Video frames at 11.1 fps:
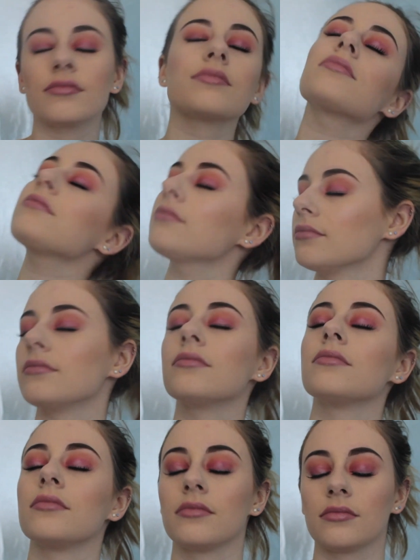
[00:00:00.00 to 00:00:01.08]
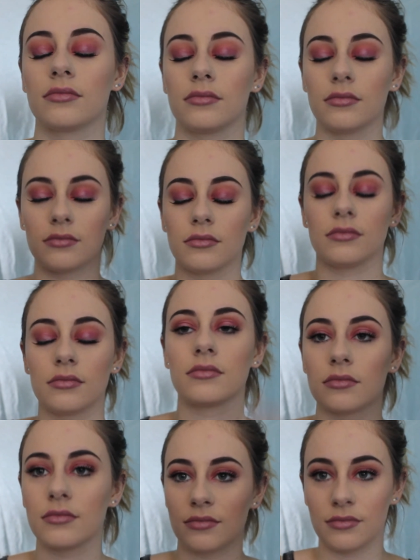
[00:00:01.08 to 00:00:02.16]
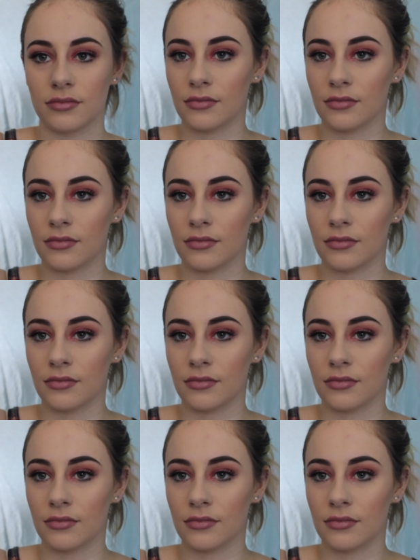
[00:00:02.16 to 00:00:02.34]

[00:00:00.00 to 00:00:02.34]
Nothing is said.